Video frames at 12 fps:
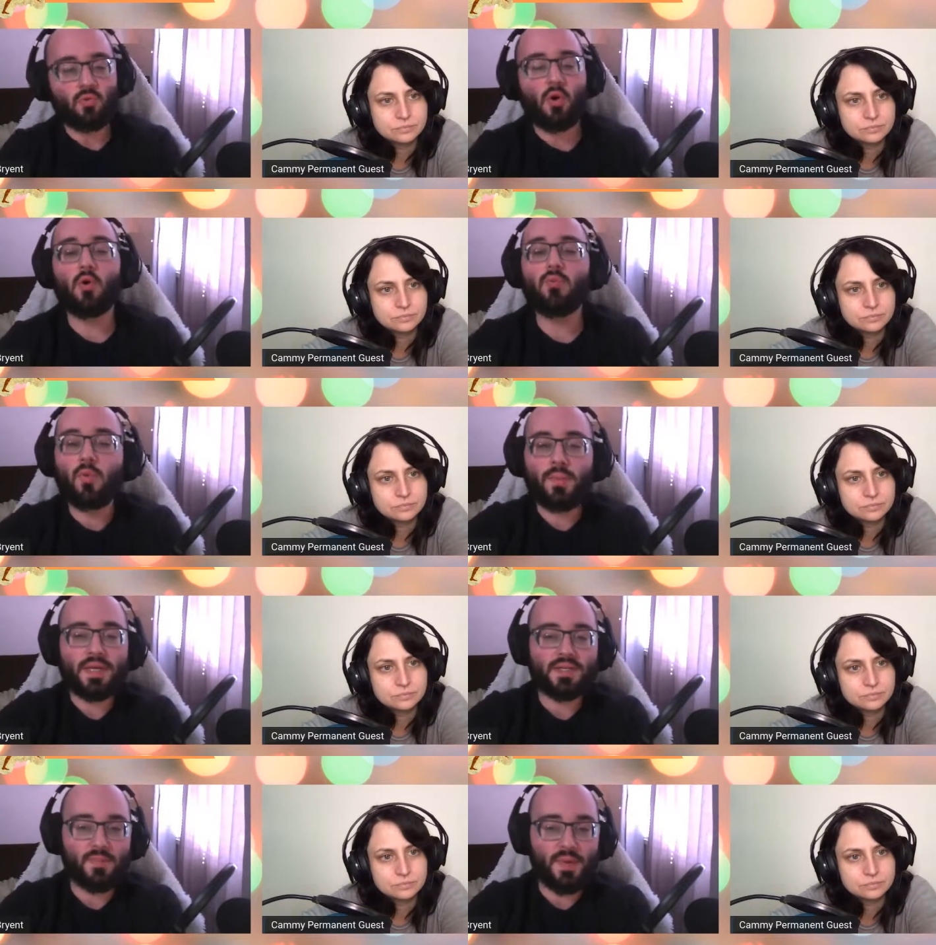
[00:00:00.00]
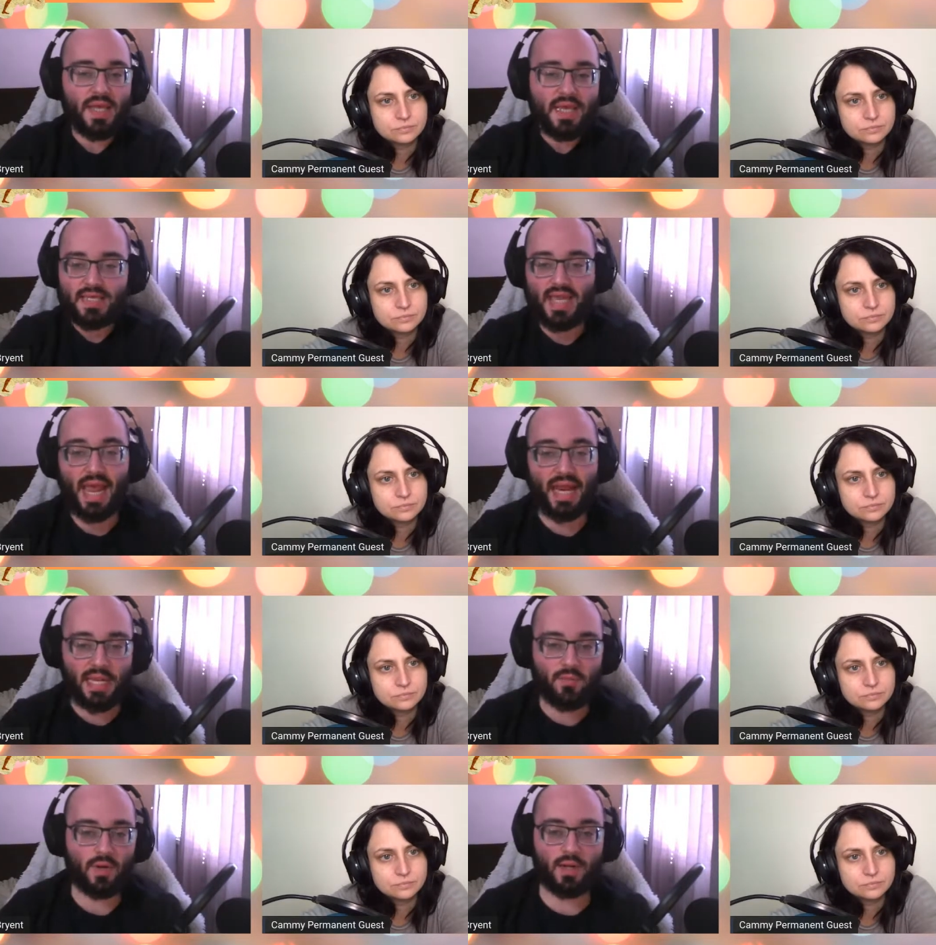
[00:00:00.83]
Speaker 1: Rome will be as big as
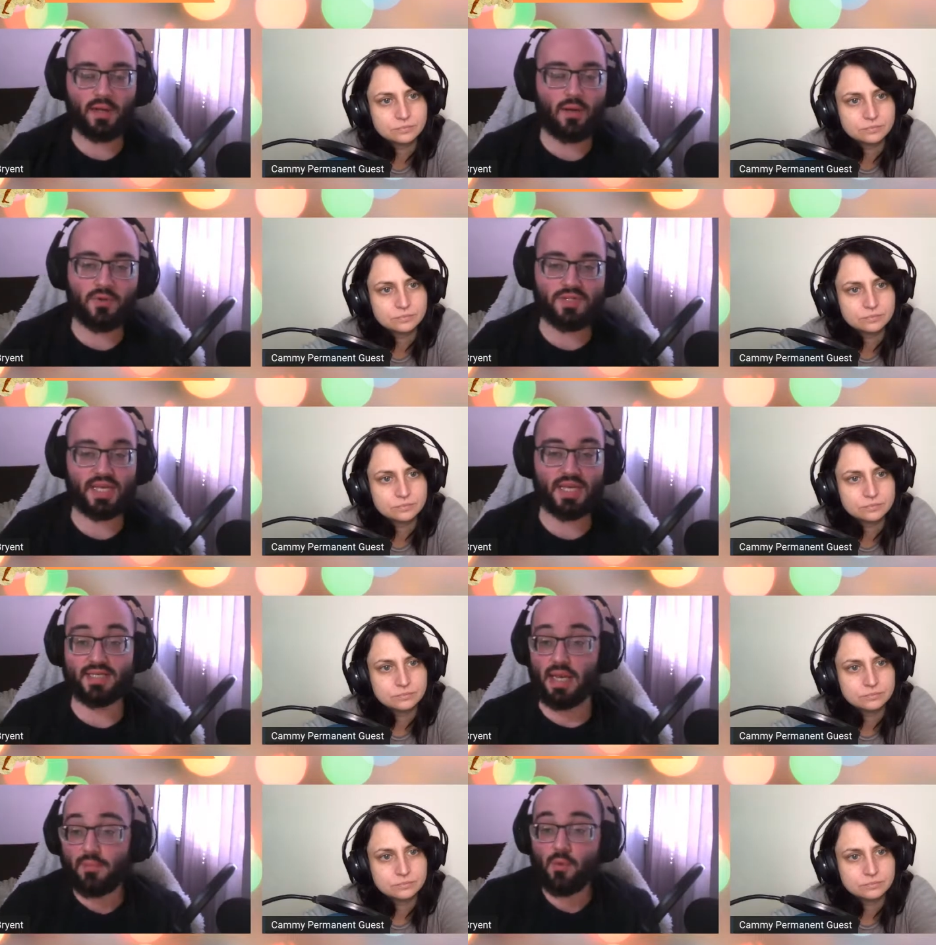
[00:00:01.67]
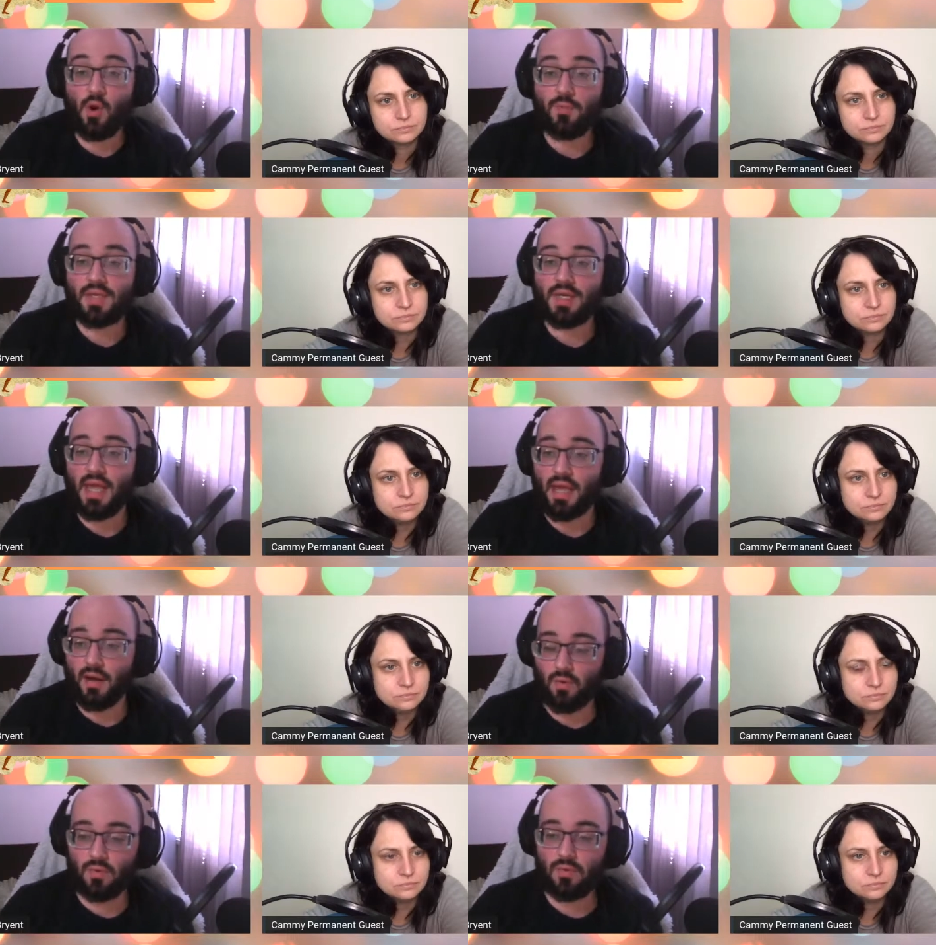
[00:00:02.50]
anyone who says I'm Roman
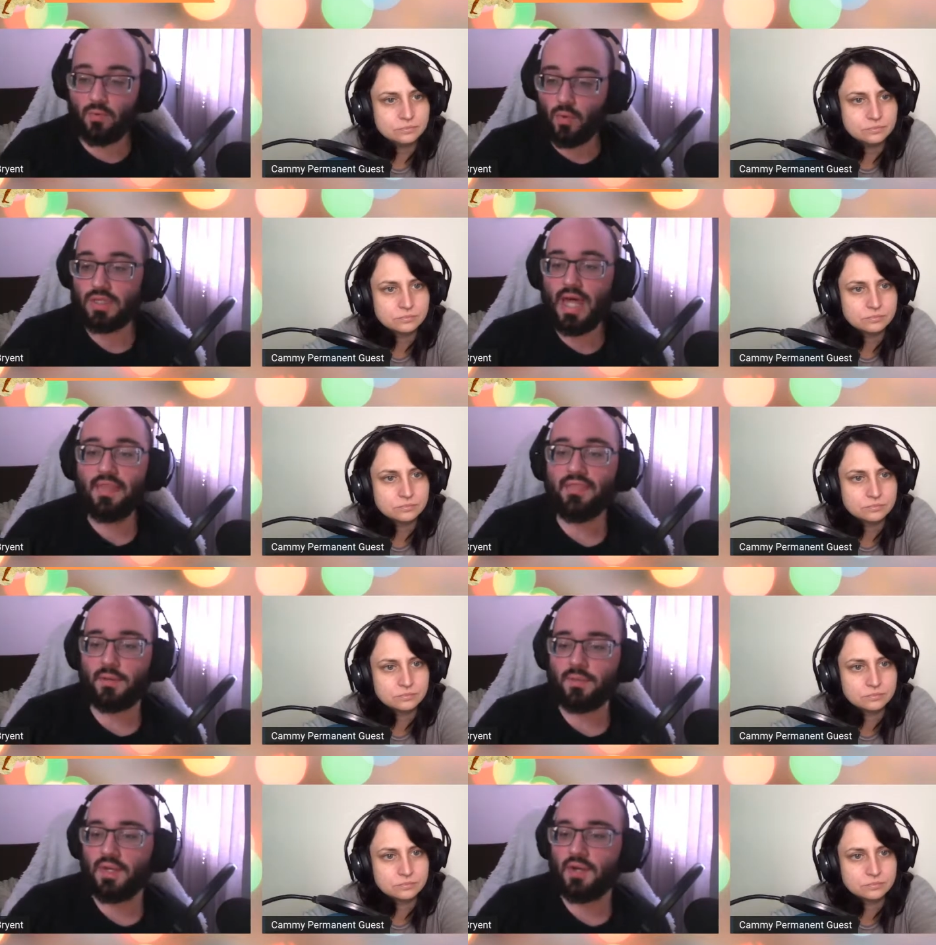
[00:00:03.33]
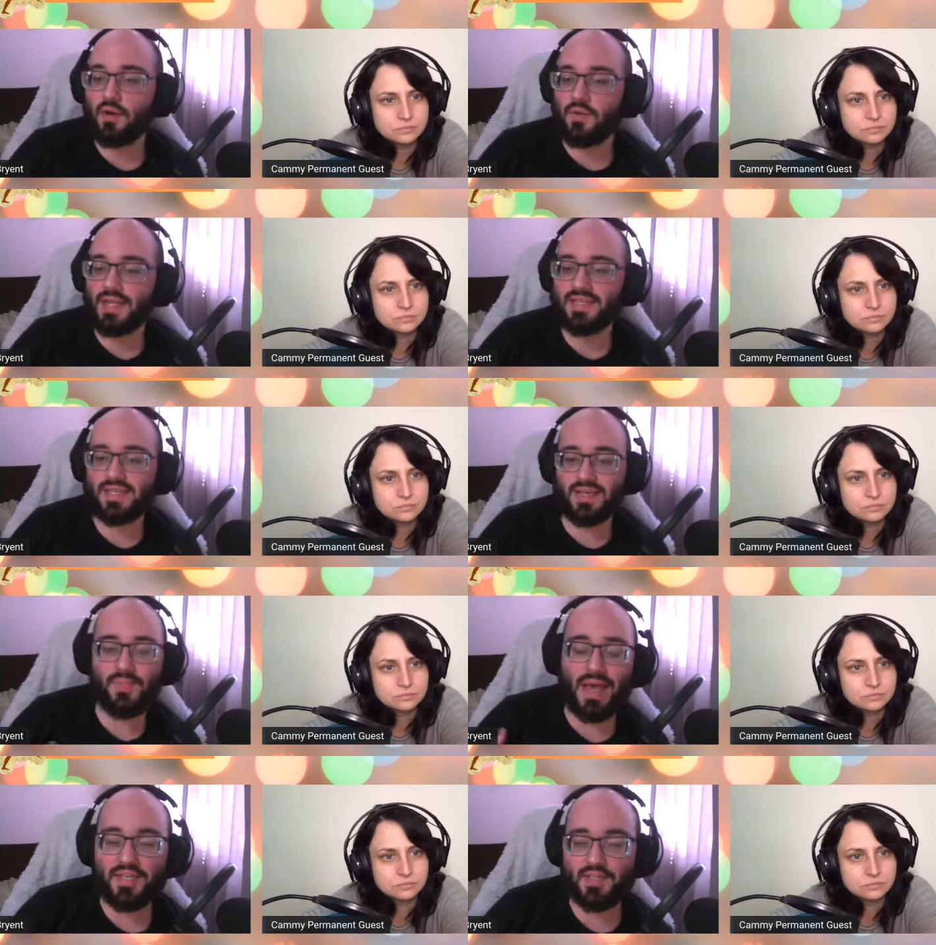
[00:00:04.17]
now will let them. You know, that's the
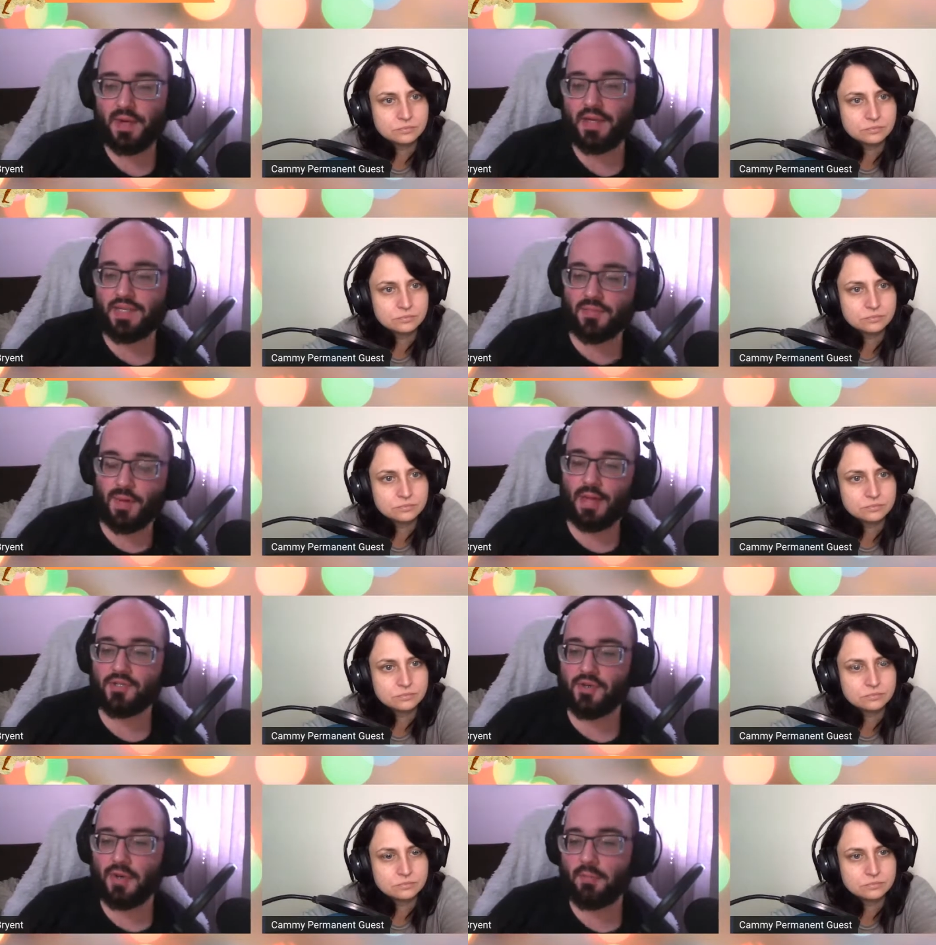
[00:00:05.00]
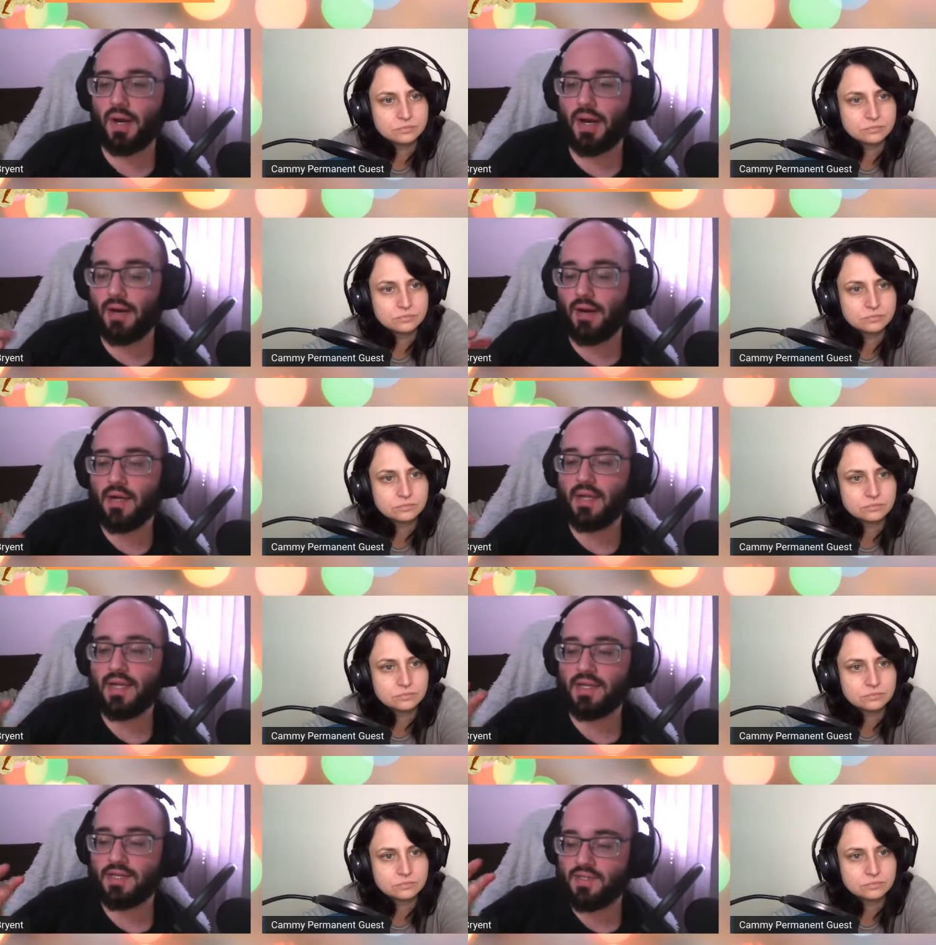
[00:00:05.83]
best way to expand your empire
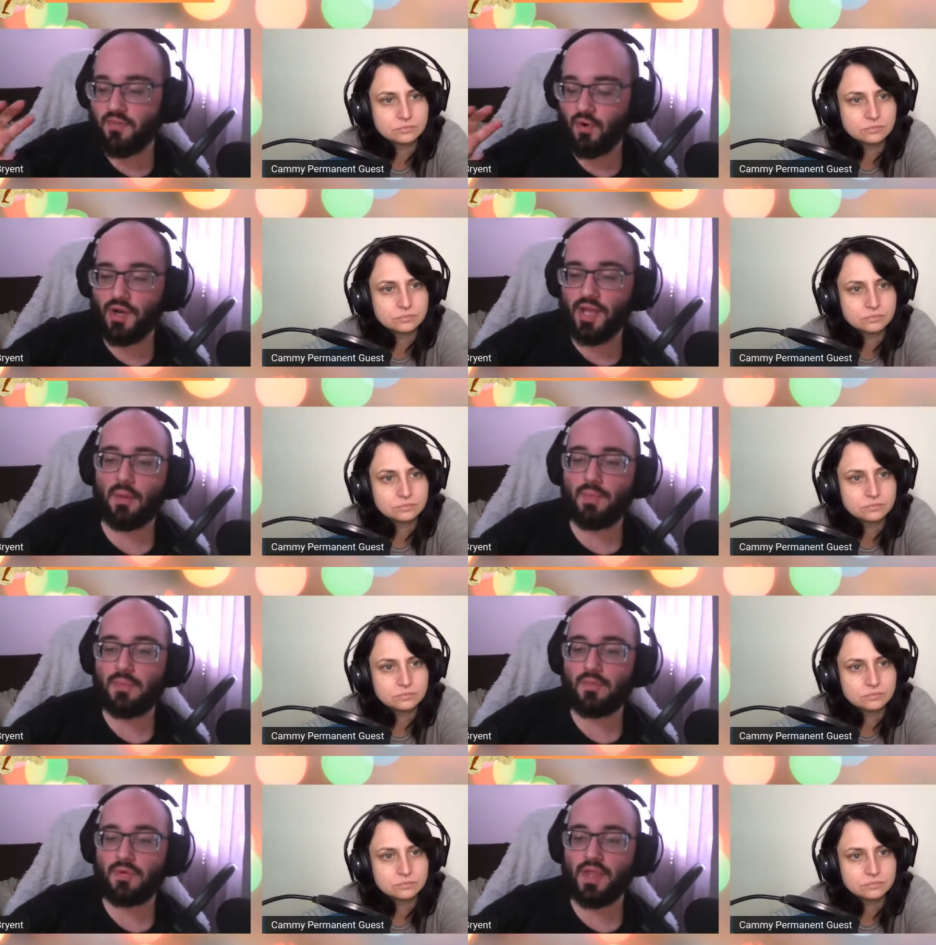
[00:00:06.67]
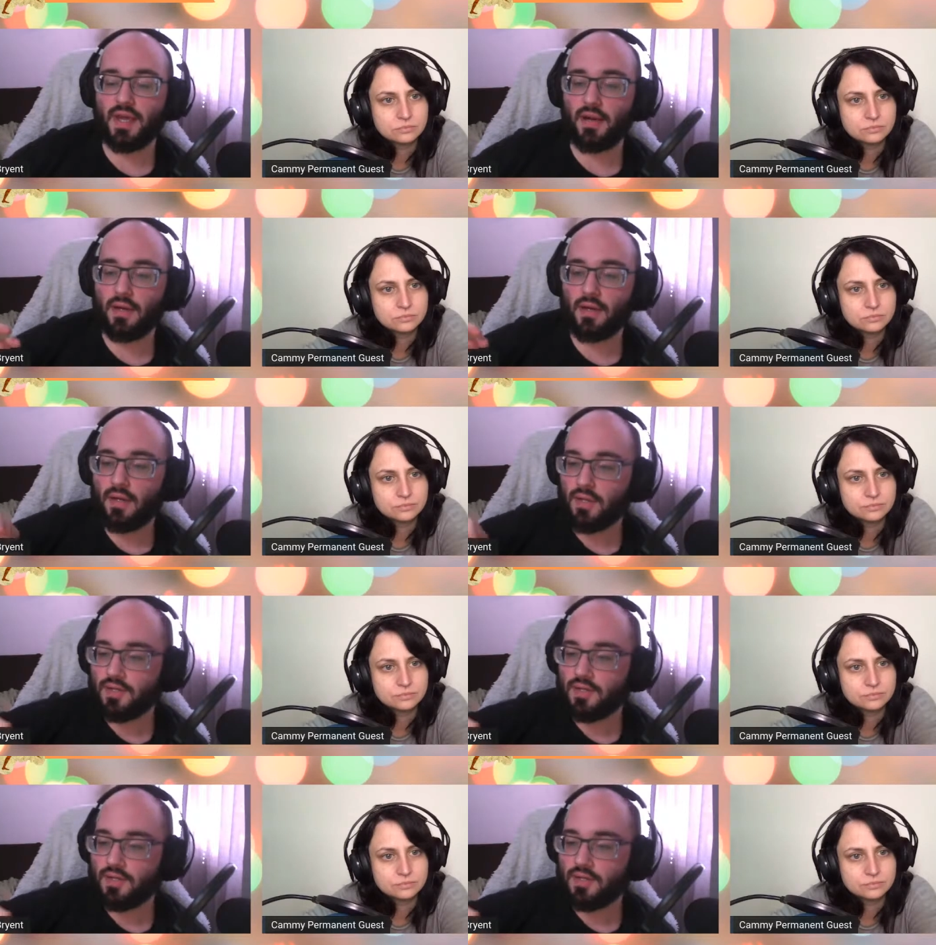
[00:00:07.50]
is you've already got people there.